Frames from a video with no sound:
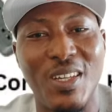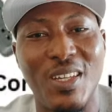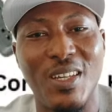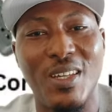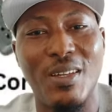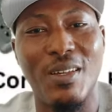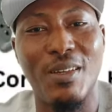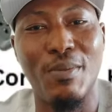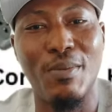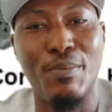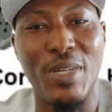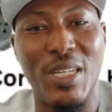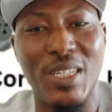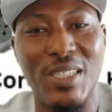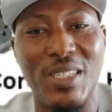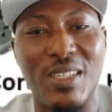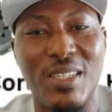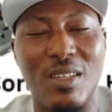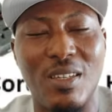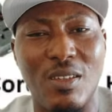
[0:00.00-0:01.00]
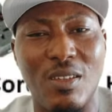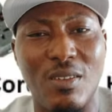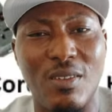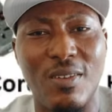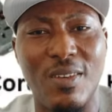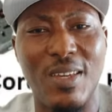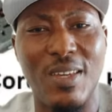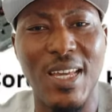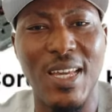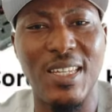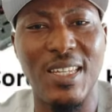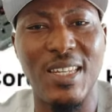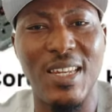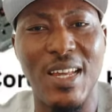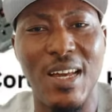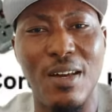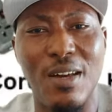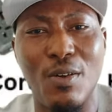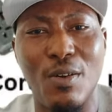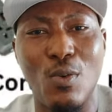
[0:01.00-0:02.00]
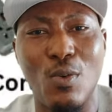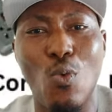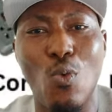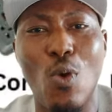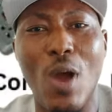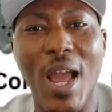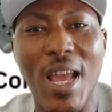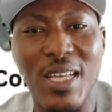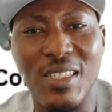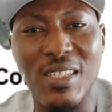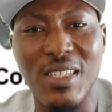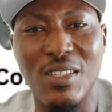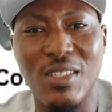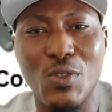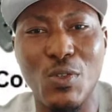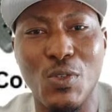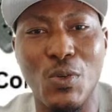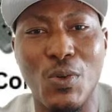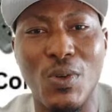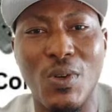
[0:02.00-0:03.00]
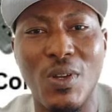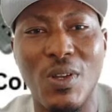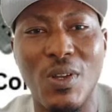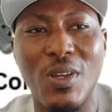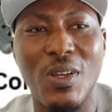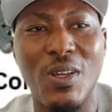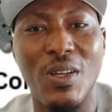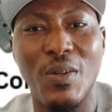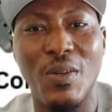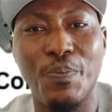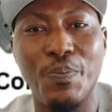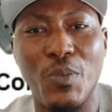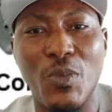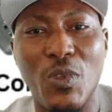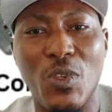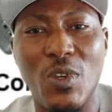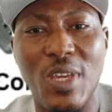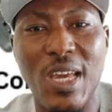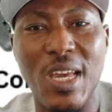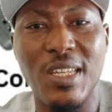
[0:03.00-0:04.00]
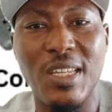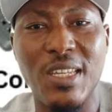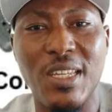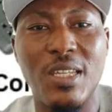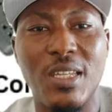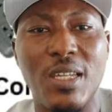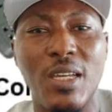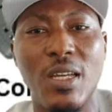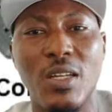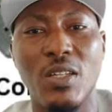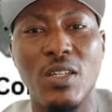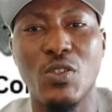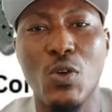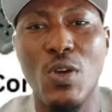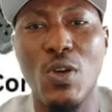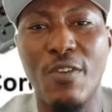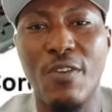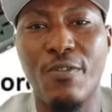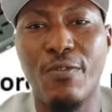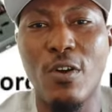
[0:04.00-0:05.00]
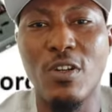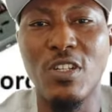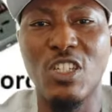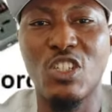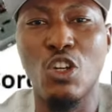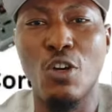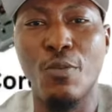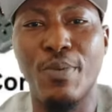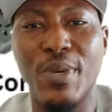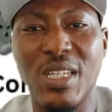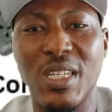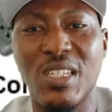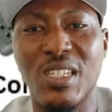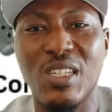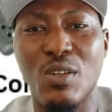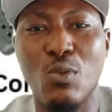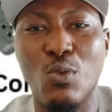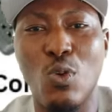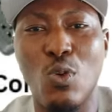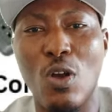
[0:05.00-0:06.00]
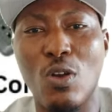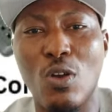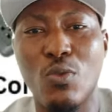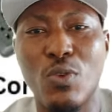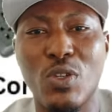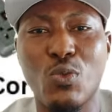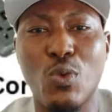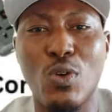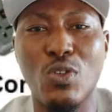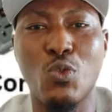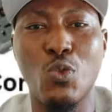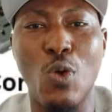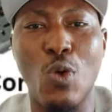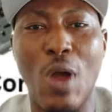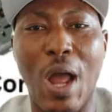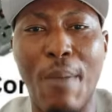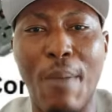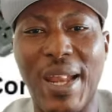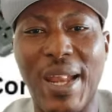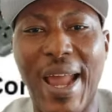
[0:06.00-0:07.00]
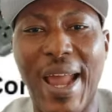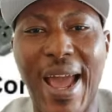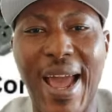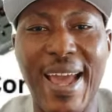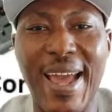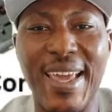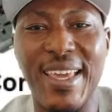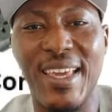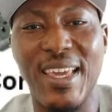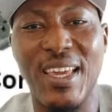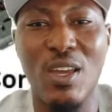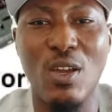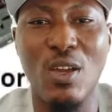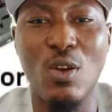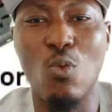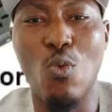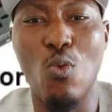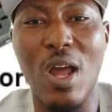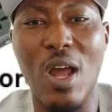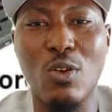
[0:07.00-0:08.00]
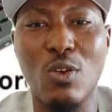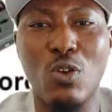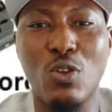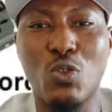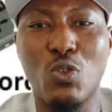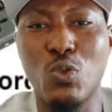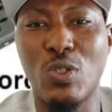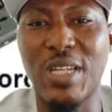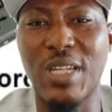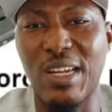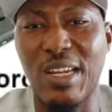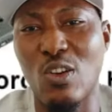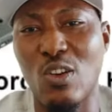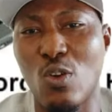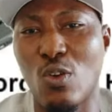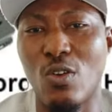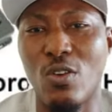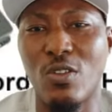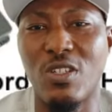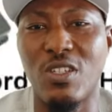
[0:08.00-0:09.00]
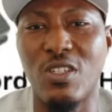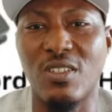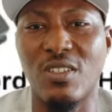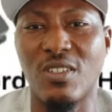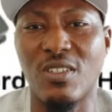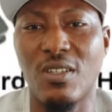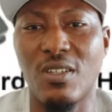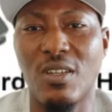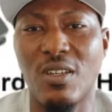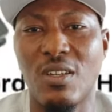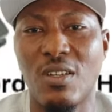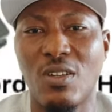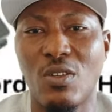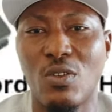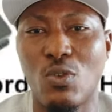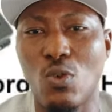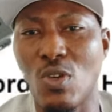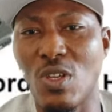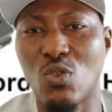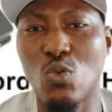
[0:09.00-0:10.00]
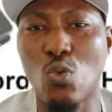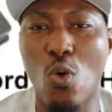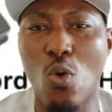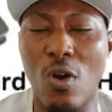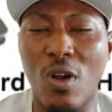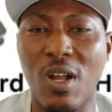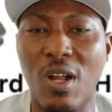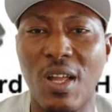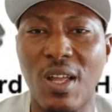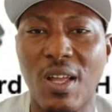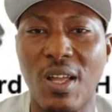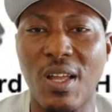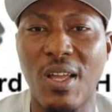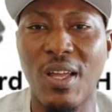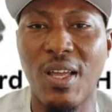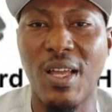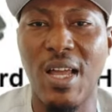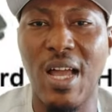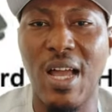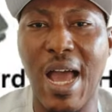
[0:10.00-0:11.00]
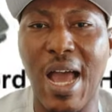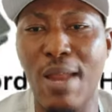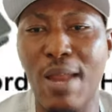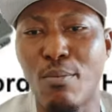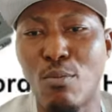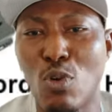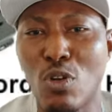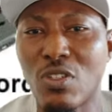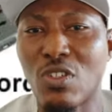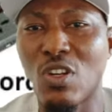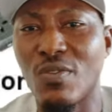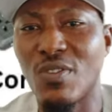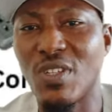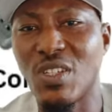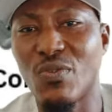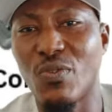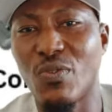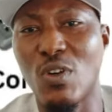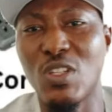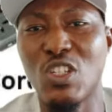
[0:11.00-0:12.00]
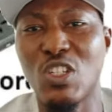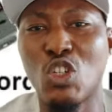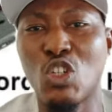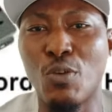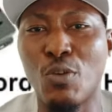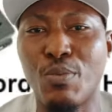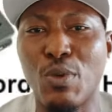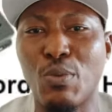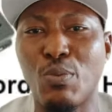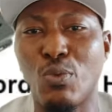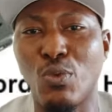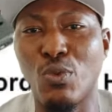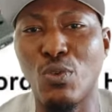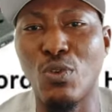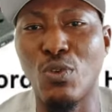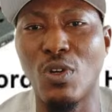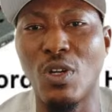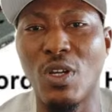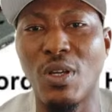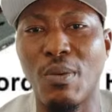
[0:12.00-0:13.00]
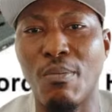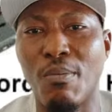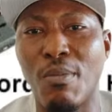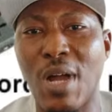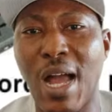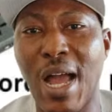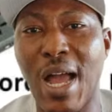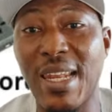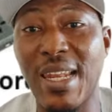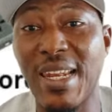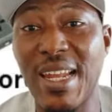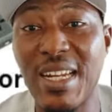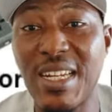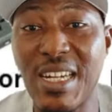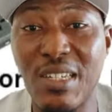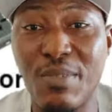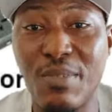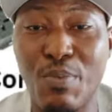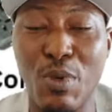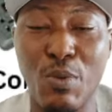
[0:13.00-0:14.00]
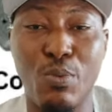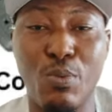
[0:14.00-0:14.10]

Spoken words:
person. You get it now? Why is it so? You get it? So a furniture person will always want to apply one or two technologies to his work. And most of these furniture people are learned people.